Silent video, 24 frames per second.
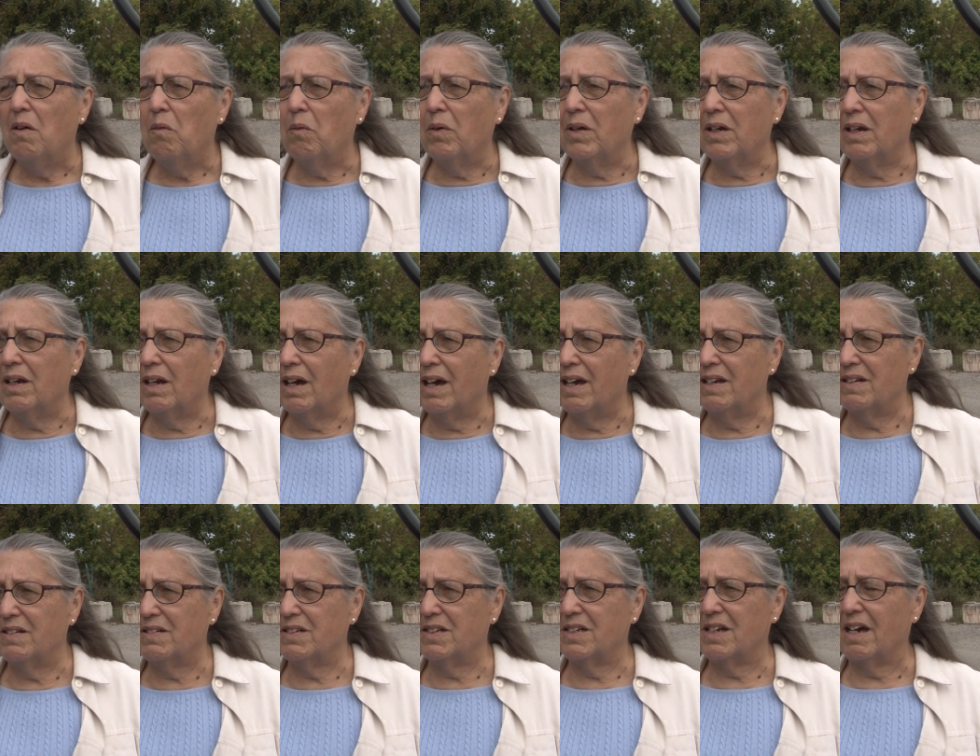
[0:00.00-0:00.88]
When
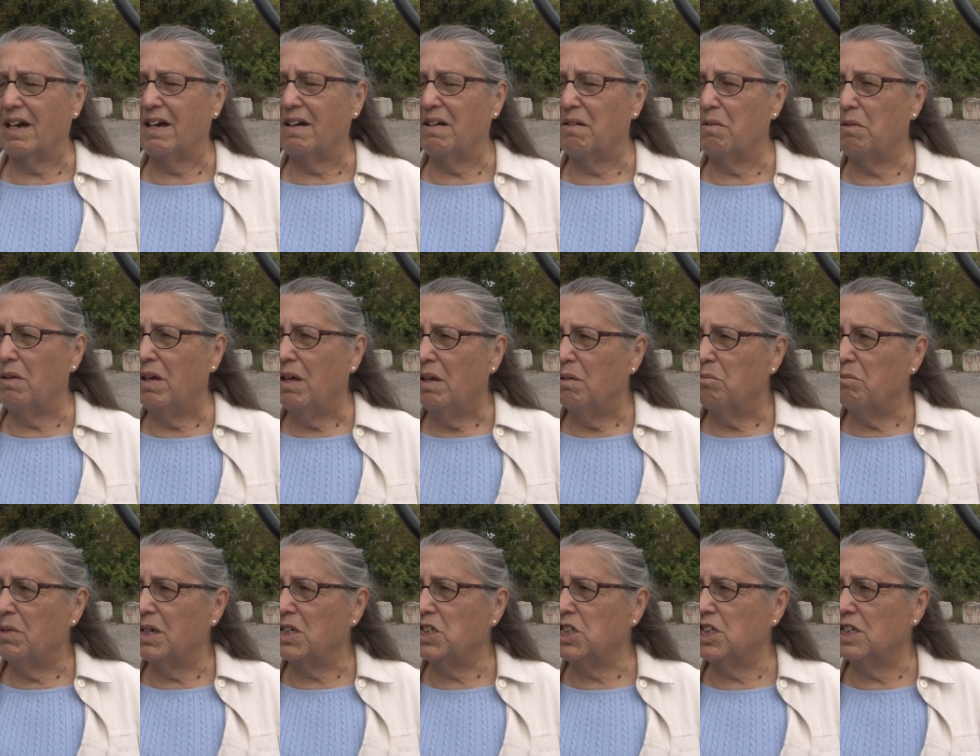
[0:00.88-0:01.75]
I
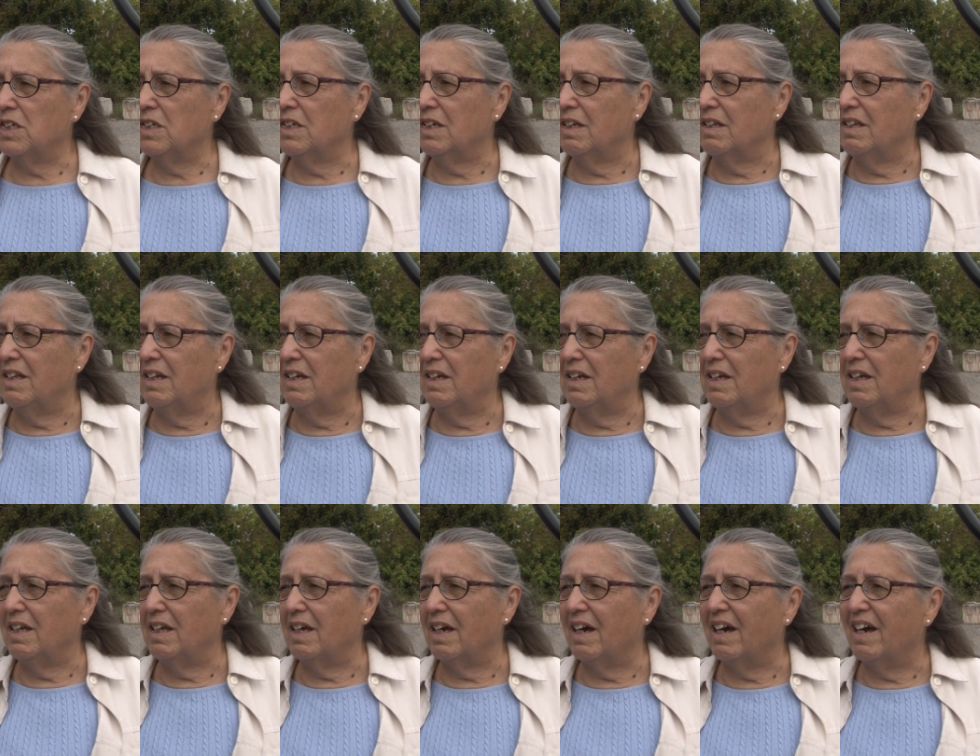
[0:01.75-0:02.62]
mentioned
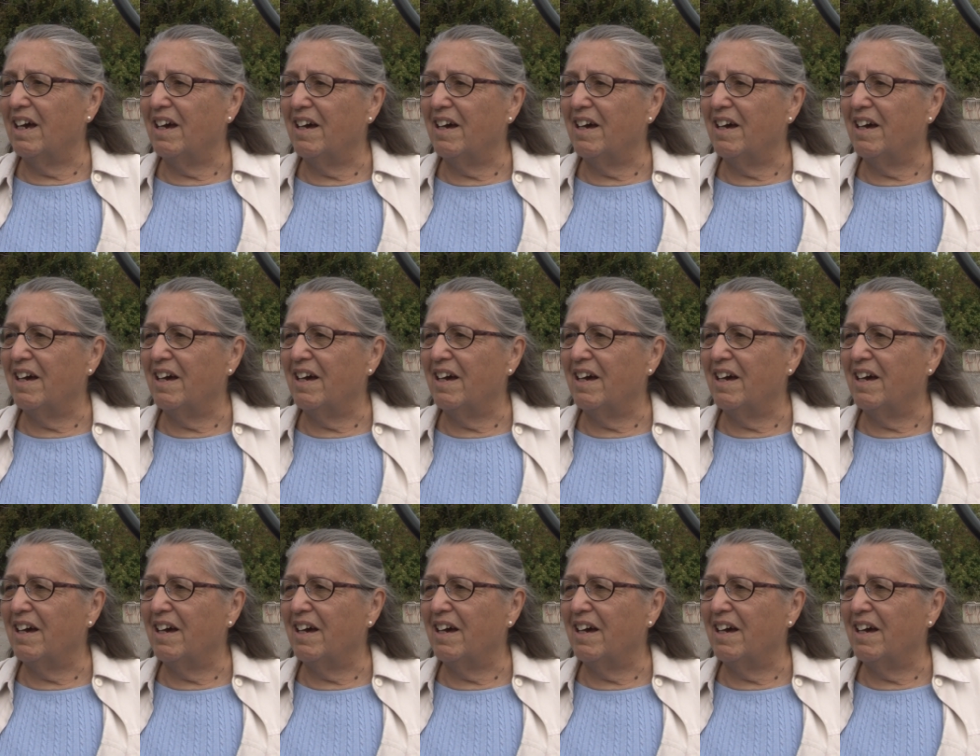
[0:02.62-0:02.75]
the